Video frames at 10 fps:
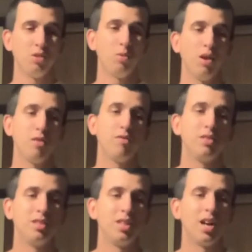what other
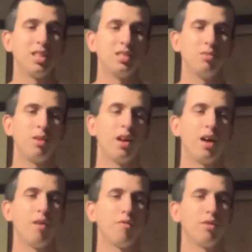VCRs do we
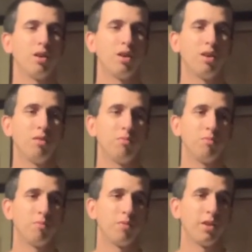have? Um,
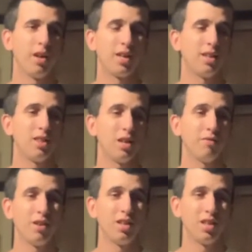I can't think of
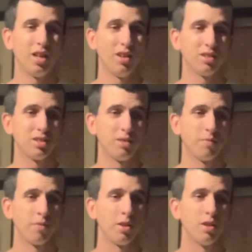anything else.
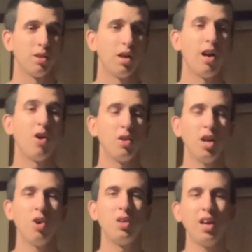I, oh yeah,
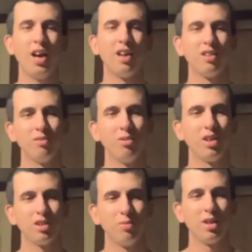oh yeah. We
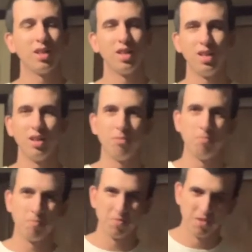got we got the
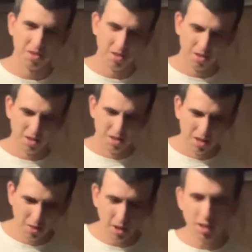um
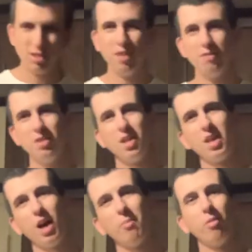the DVD
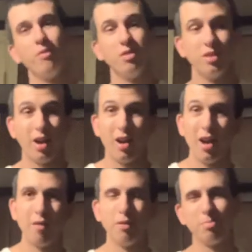combo VCR I
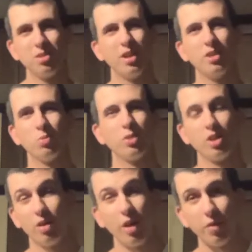have upstairs, which I
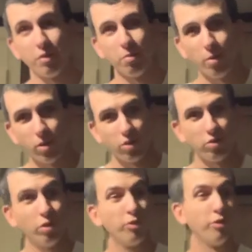don't have a remote
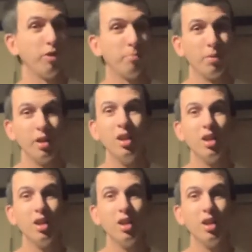control for it, but